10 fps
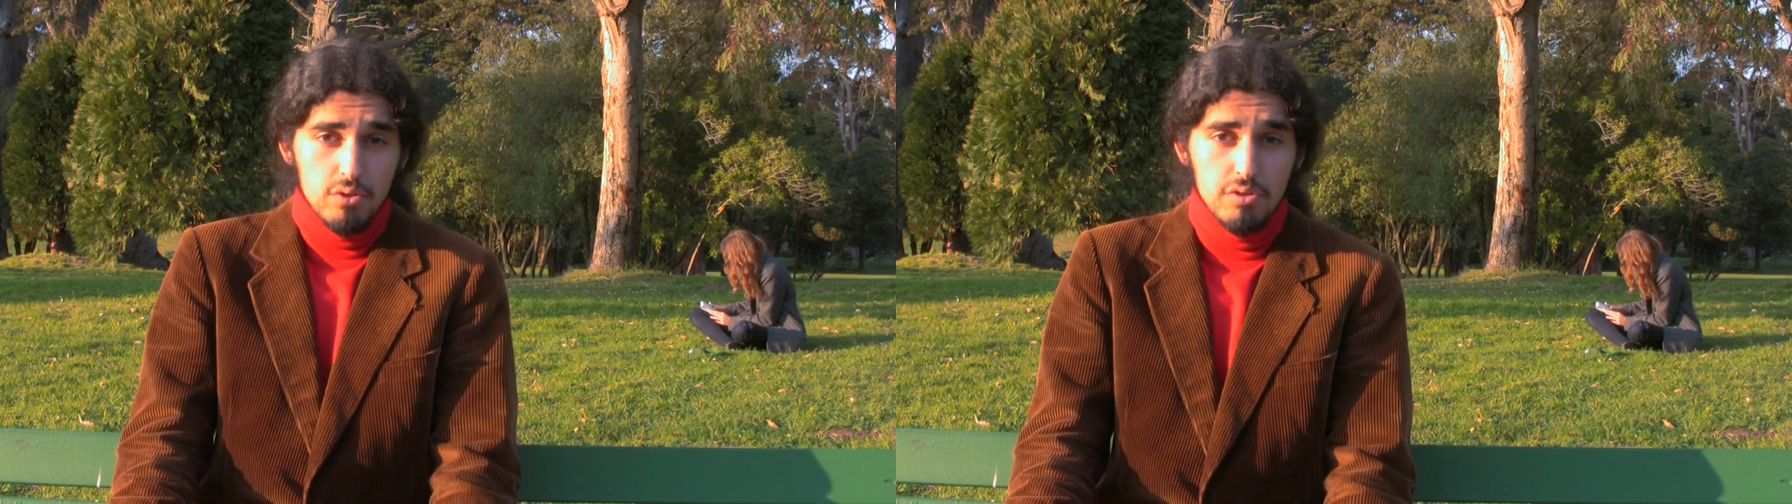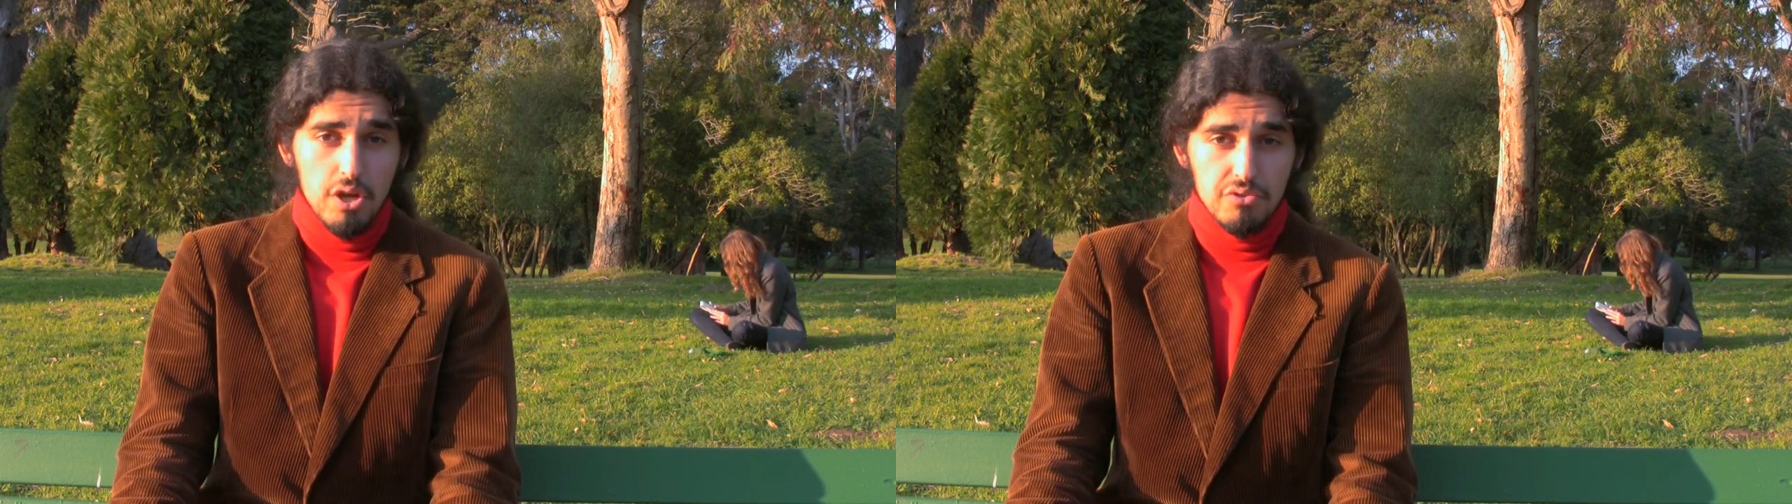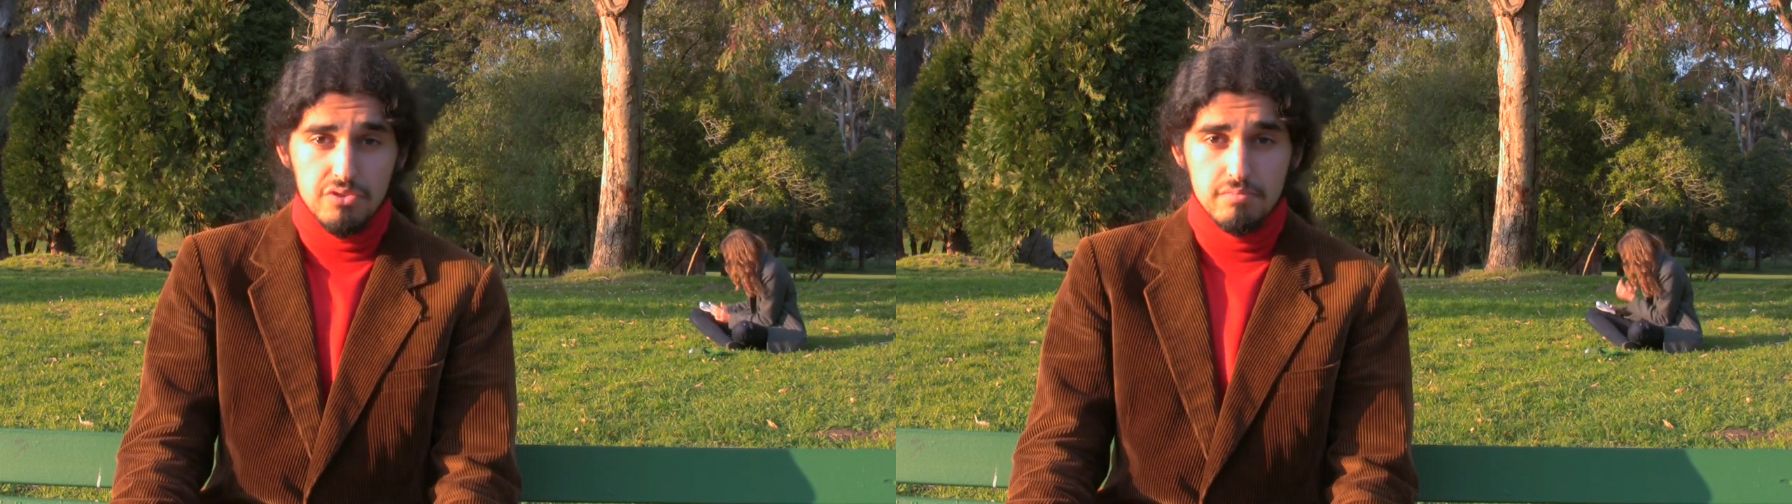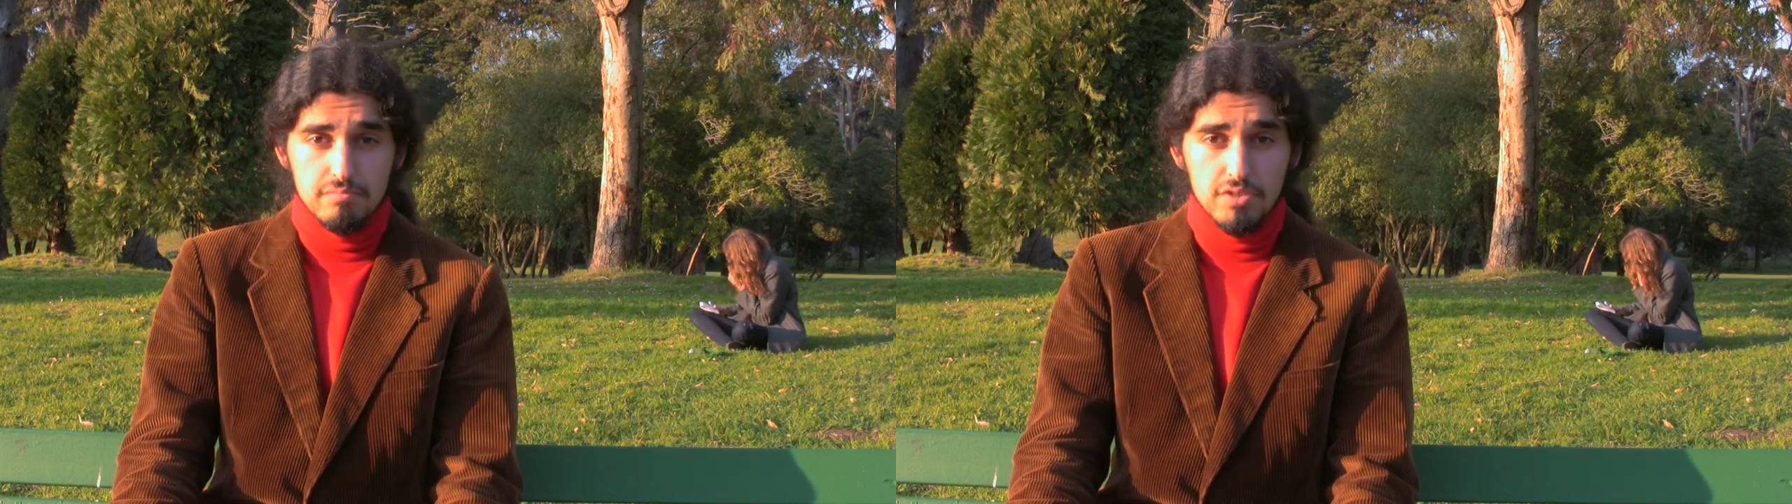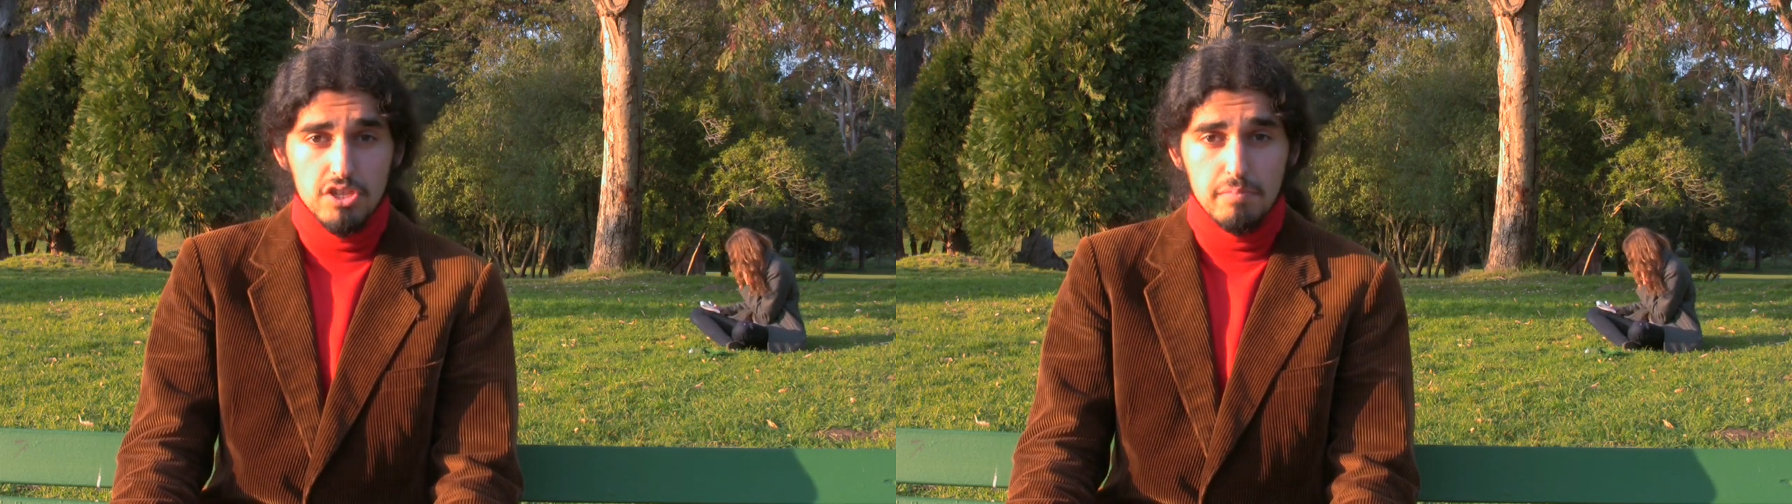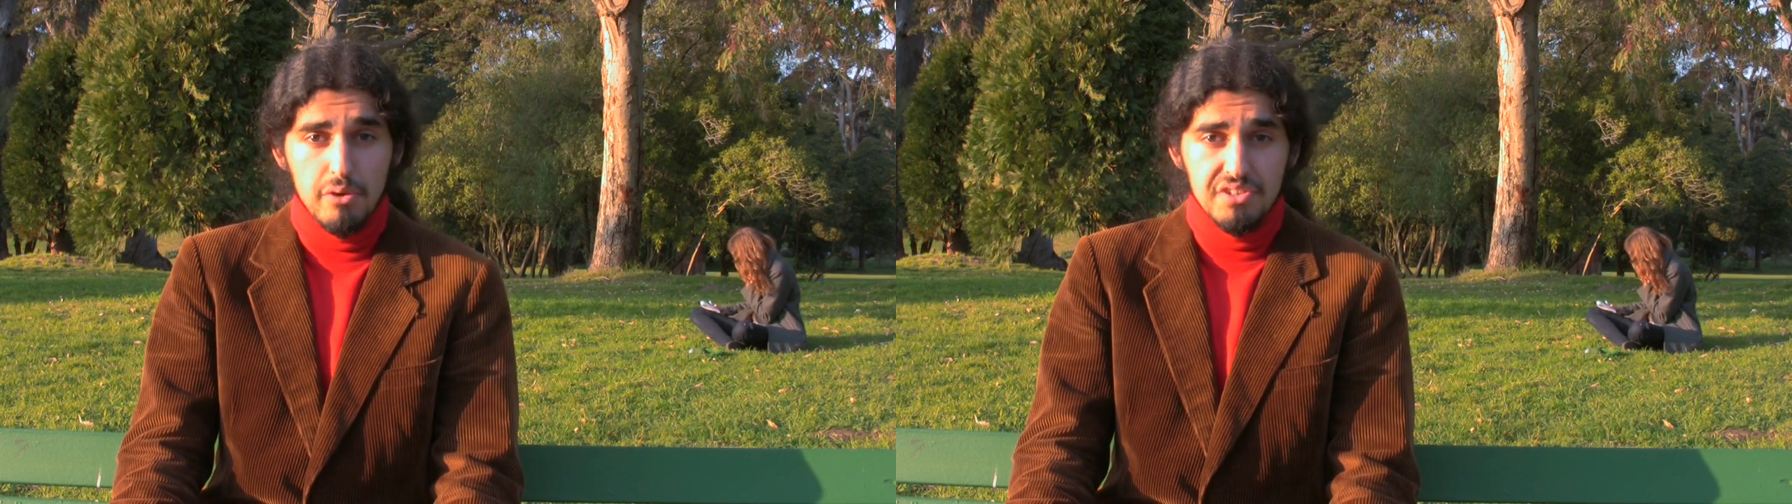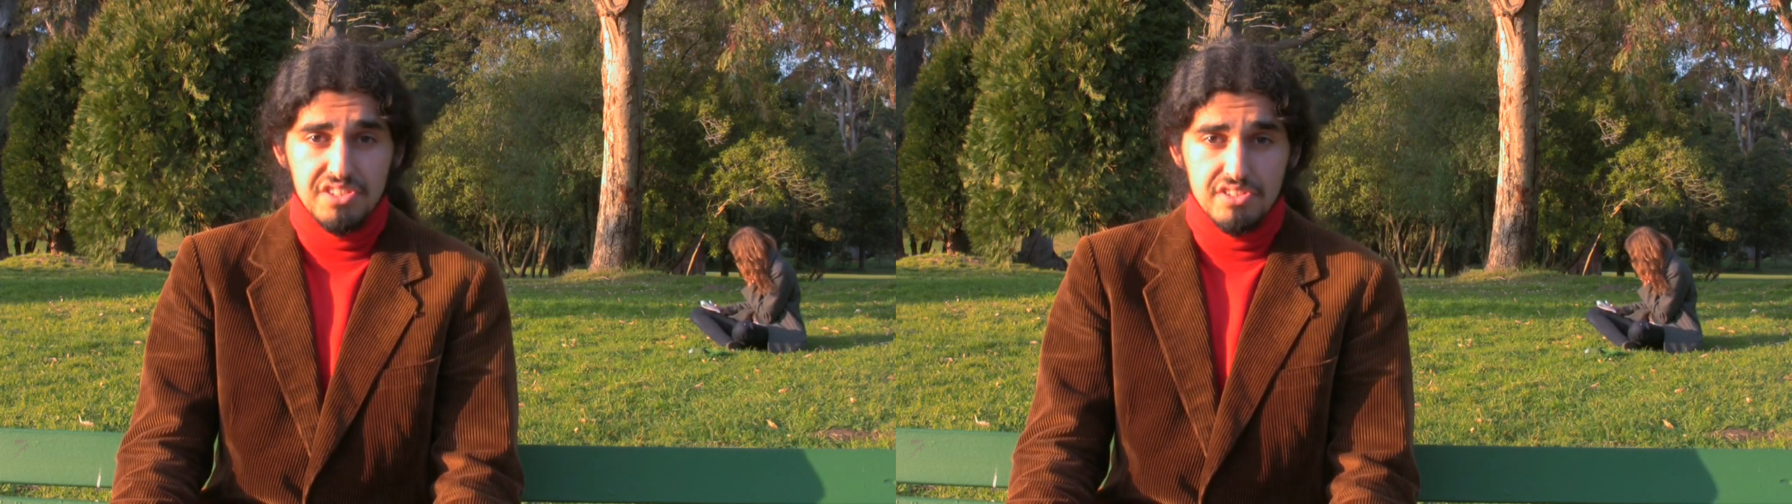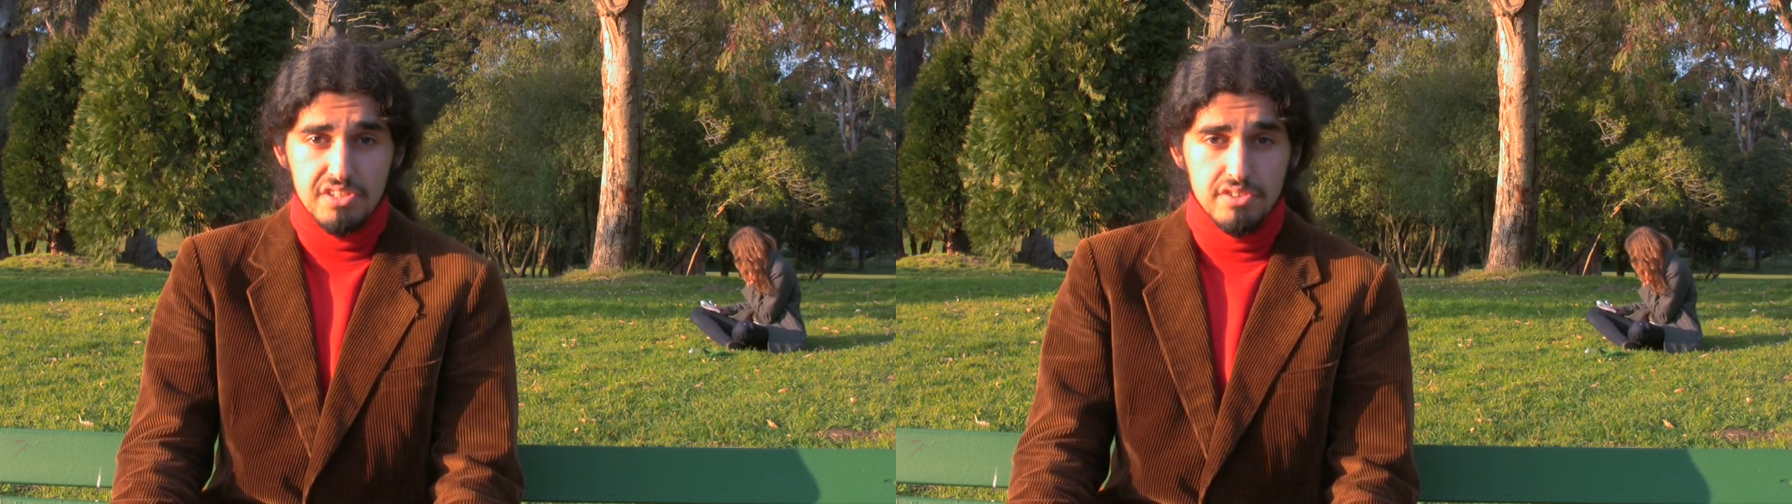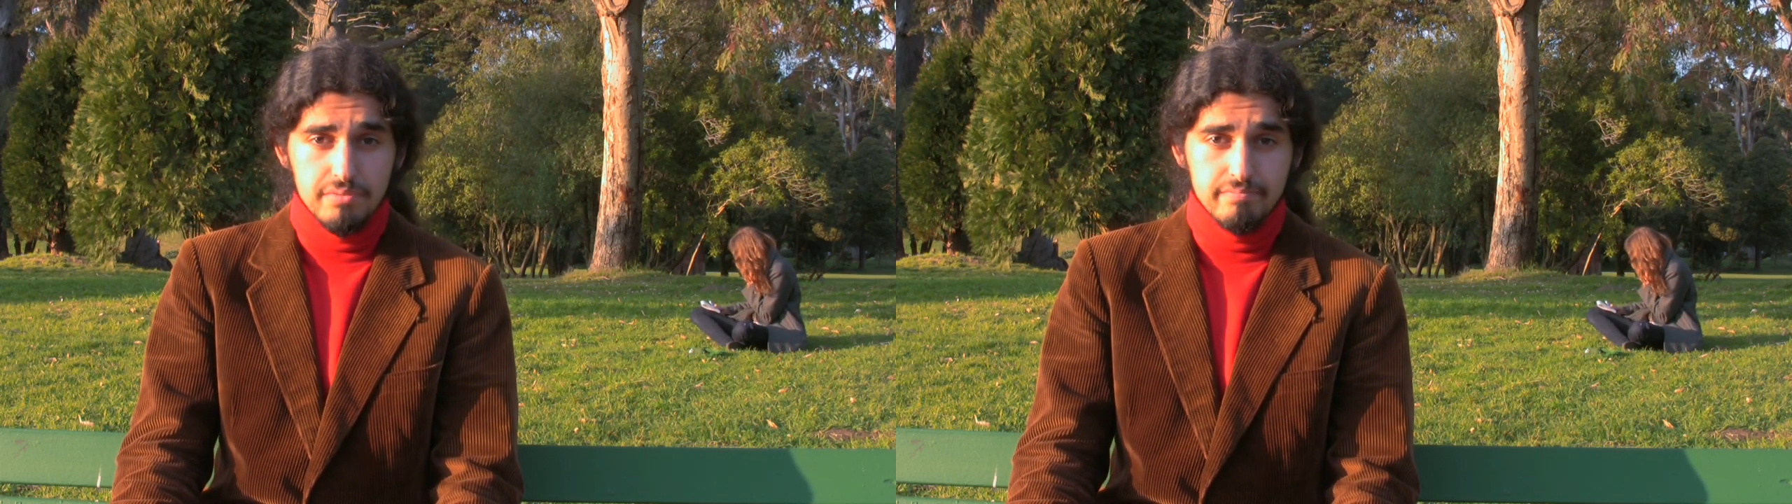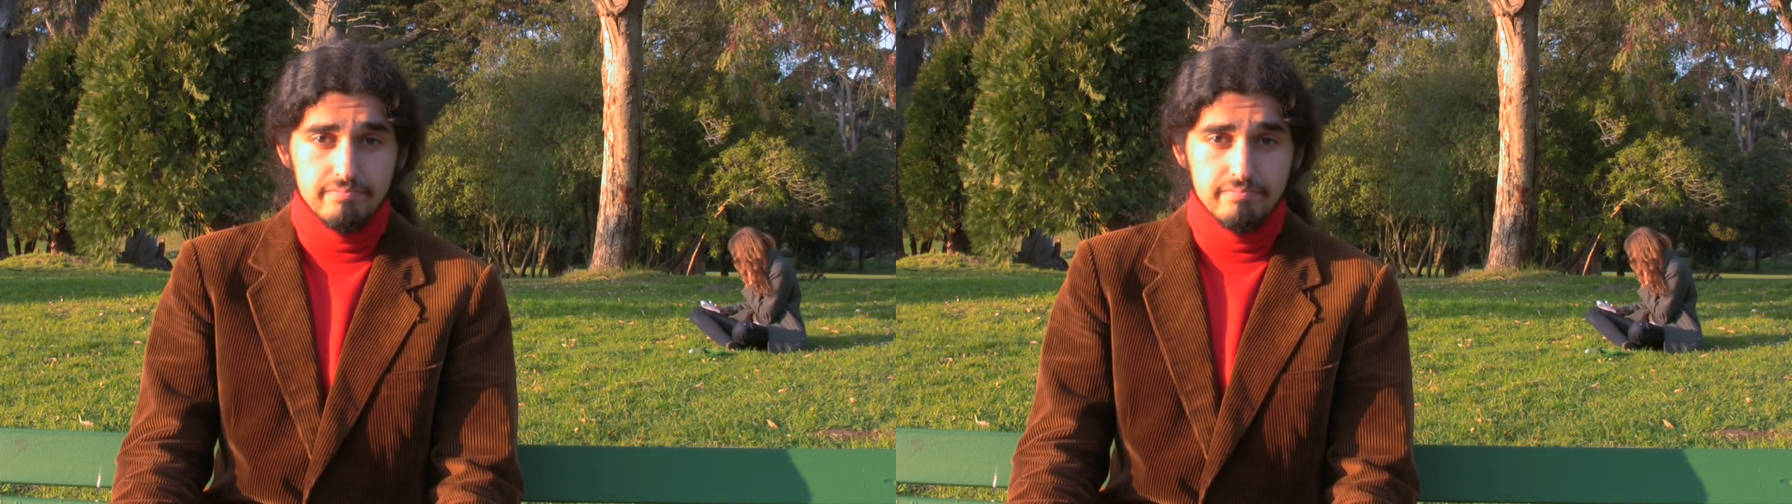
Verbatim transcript: Who knows? Dust may always exist.